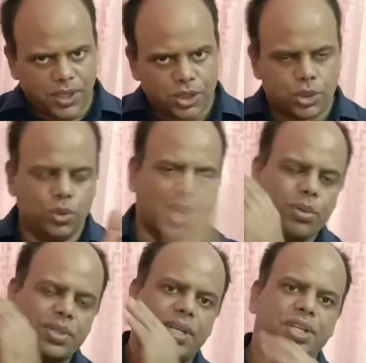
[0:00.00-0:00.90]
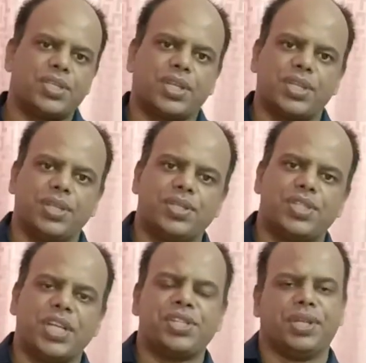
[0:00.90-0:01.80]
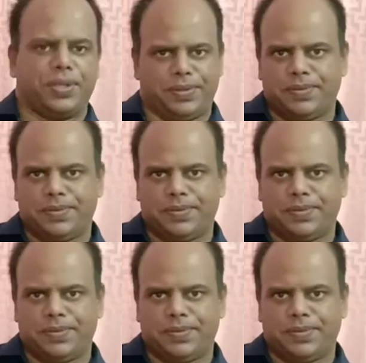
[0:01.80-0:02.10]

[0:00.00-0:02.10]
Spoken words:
Throughout the discussion session,